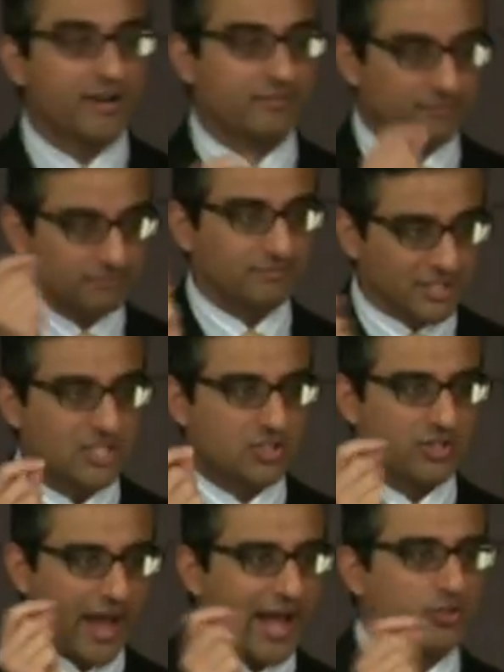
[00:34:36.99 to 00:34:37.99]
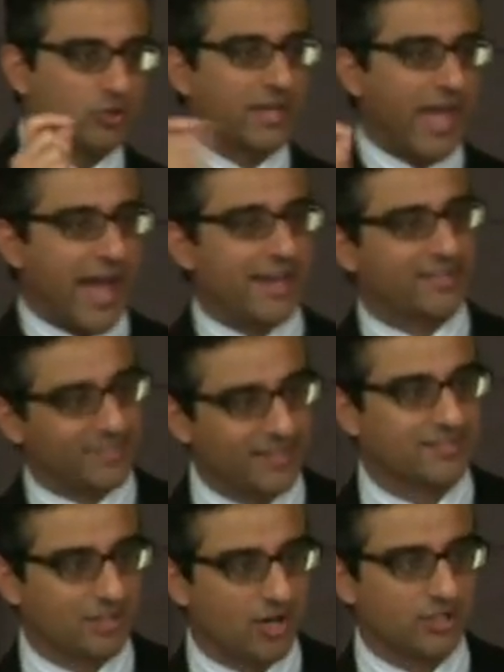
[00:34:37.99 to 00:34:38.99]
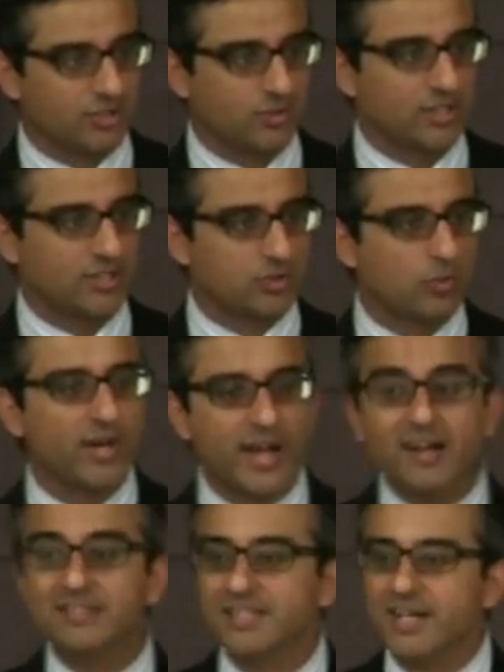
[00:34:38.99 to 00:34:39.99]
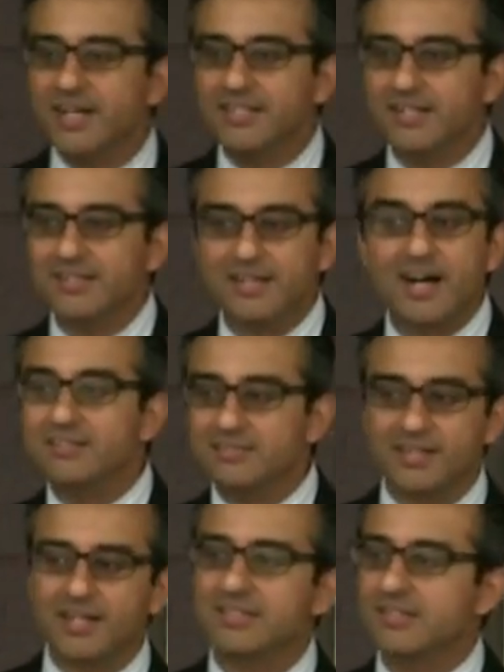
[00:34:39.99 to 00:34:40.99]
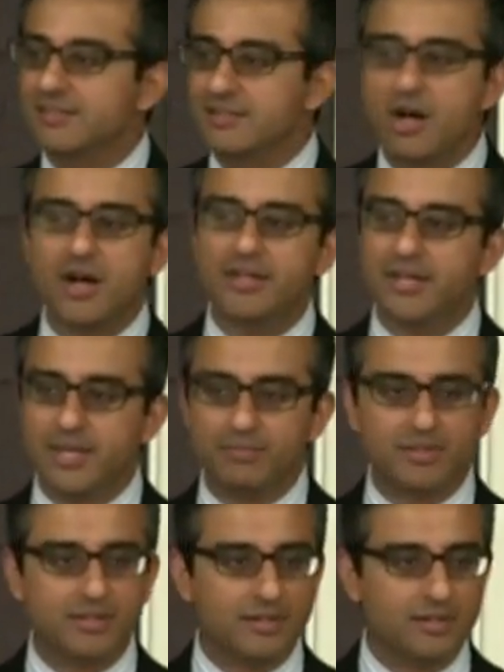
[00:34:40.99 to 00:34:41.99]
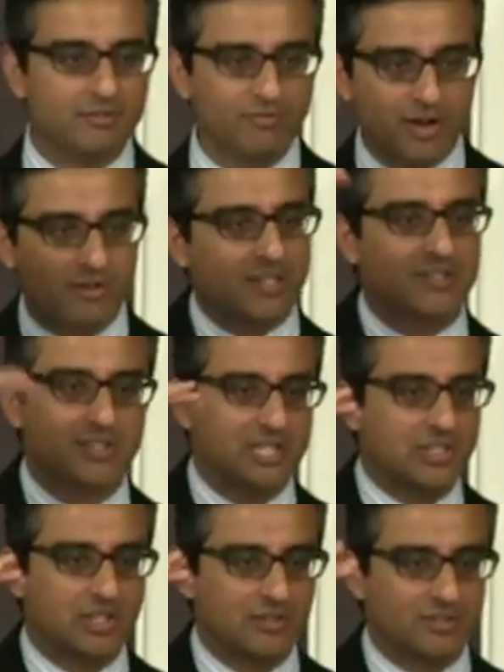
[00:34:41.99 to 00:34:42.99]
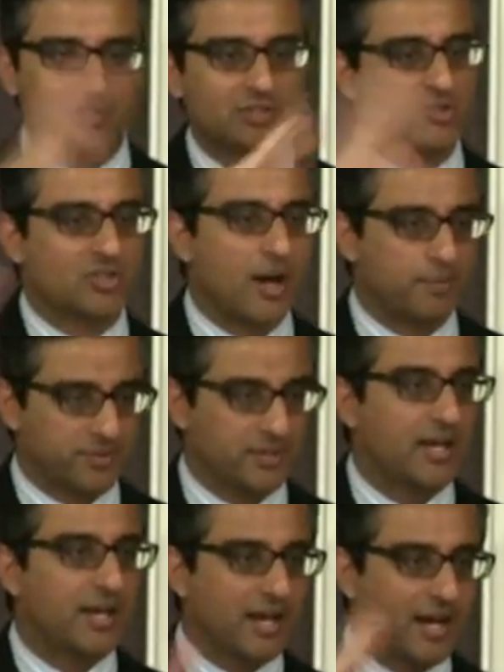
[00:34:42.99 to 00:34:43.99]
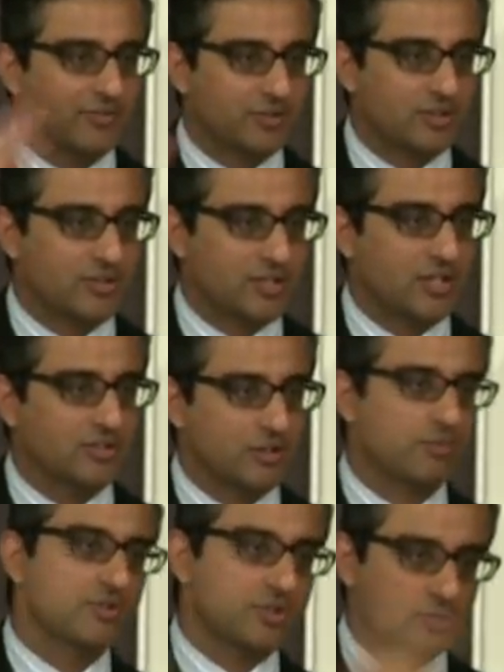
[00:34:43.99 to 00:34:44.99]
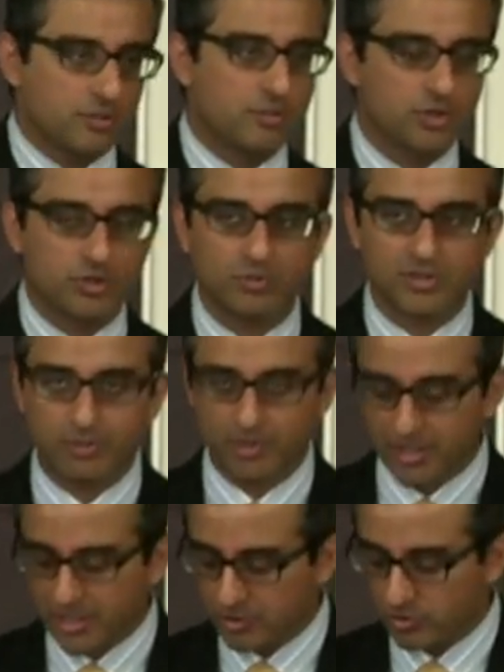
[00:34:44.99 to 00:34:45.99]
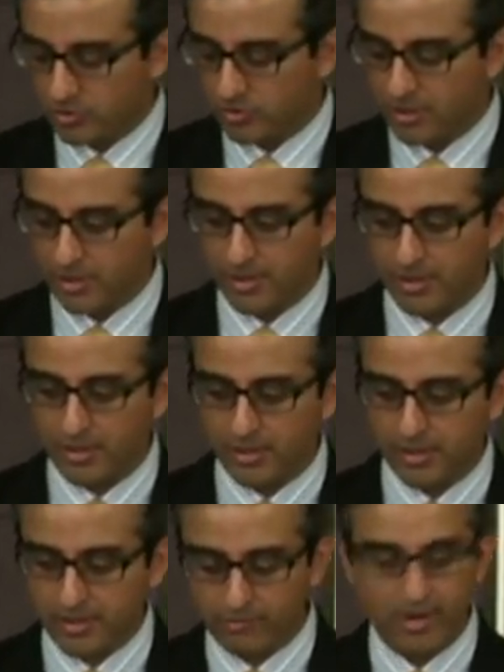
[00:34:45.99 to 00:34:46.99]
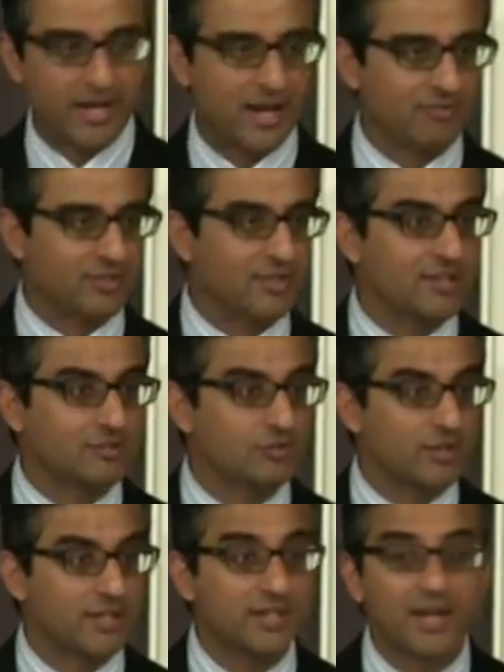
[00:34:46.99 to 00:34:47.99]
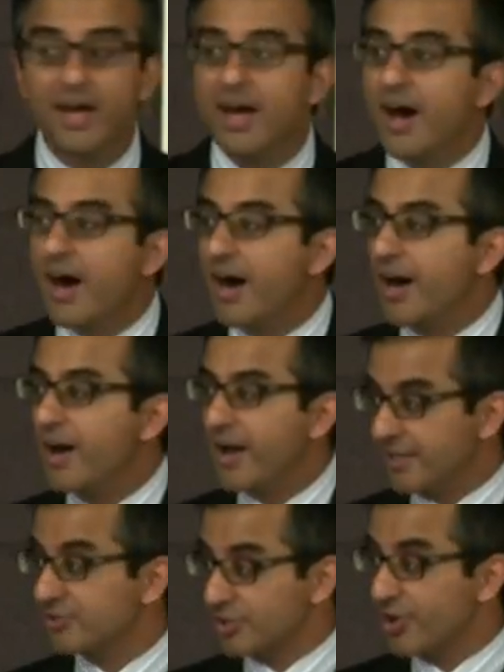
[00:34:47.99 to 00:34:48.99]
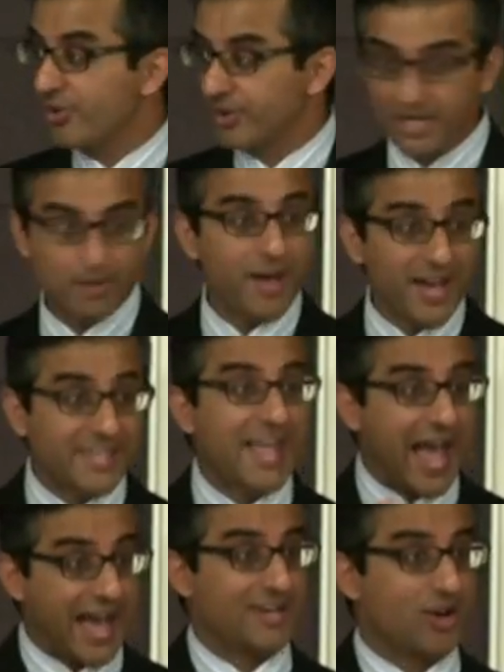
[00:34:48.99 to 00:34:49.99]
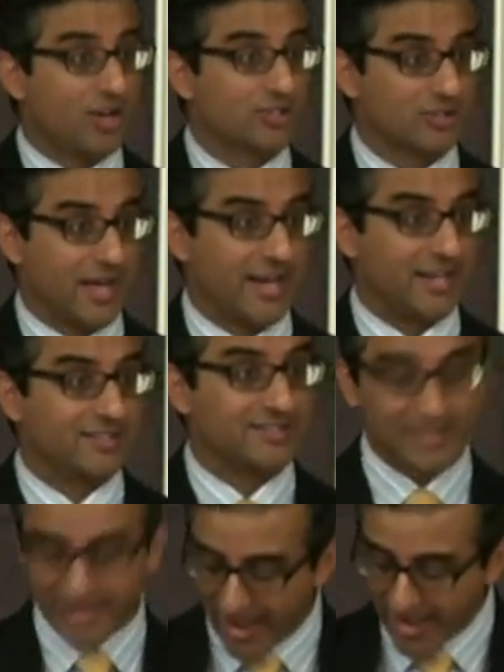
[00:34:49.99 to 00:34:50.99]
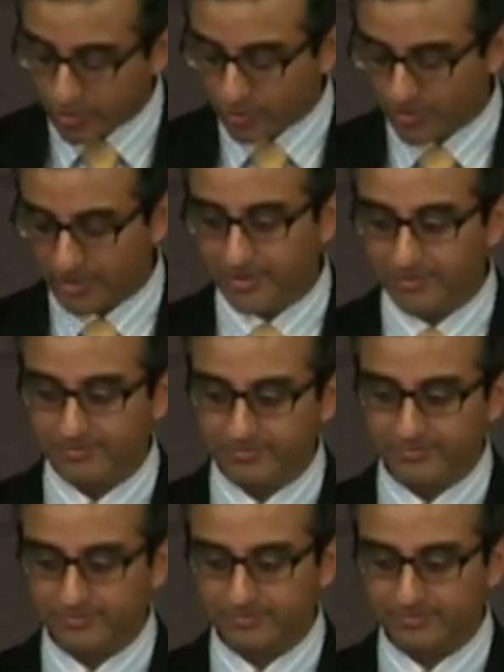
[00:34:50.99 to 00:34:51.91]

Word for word: our teacher actually added this onto it. So what Aksaray does, Aksaray does not name the various teachings. He just stops after a discussion of positional motion, which I'm going to get to uh, uh, right after this, right? Uh, and so Kirmani added on to that, and he said, actually,